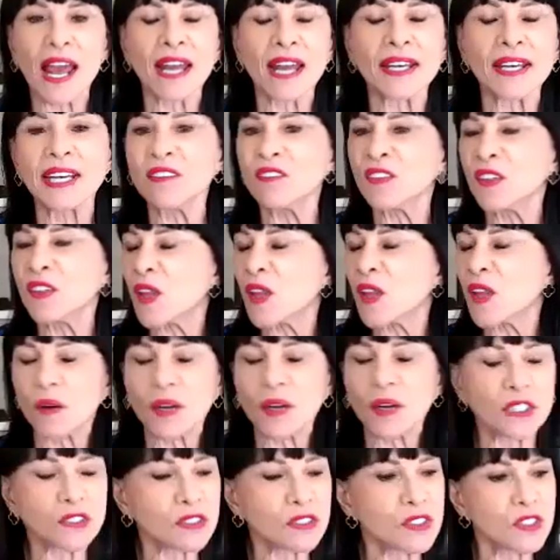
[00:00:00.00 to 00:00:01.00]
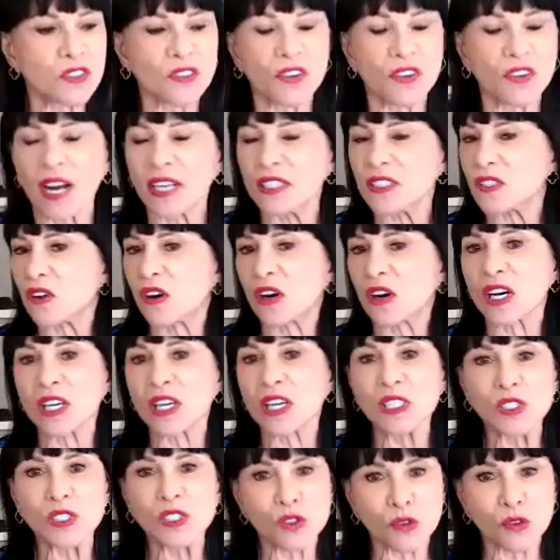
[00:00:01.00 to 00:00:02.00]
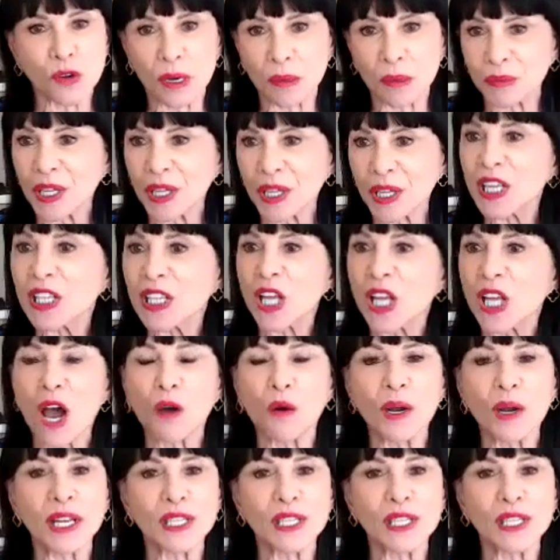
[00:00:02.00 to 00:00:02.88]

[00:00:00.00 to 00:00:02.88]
And even though interest rates are extremely low,